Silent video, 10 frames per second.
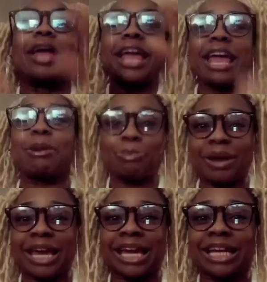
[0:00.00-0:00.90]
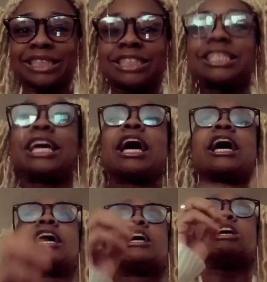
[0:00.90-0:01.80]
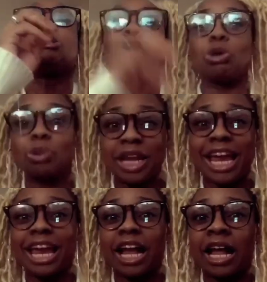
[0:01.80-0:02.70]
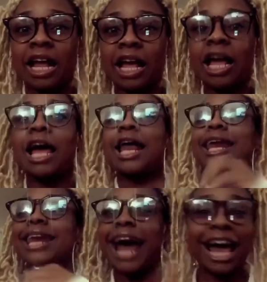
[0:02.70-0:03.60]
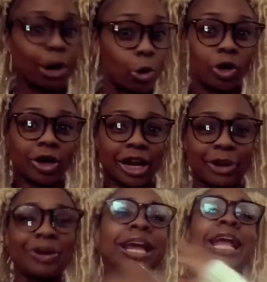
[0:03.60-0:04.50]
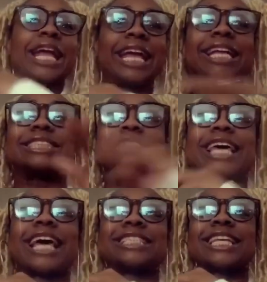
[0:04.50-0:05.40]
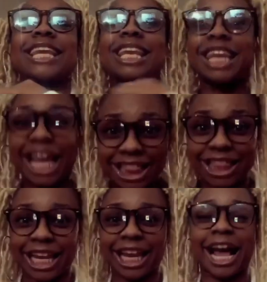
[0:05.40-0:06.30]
It means unique, not ordinary. It says nothing.